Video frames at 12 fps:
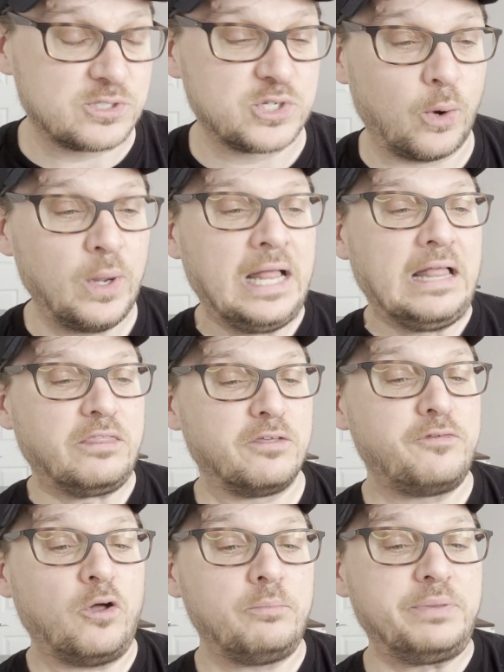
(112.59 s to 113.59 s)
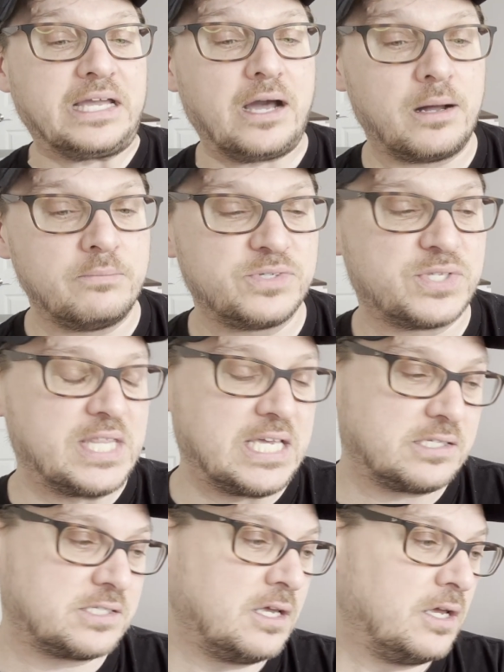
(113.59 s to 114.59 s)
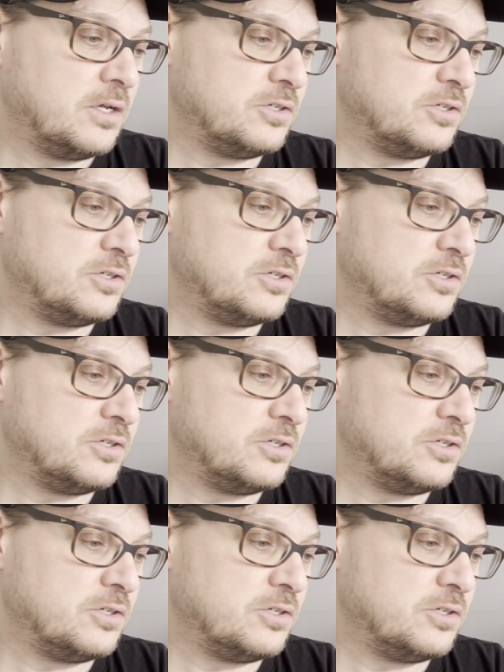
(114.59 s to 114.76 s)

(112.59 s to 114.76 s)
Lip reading: So the film becomes this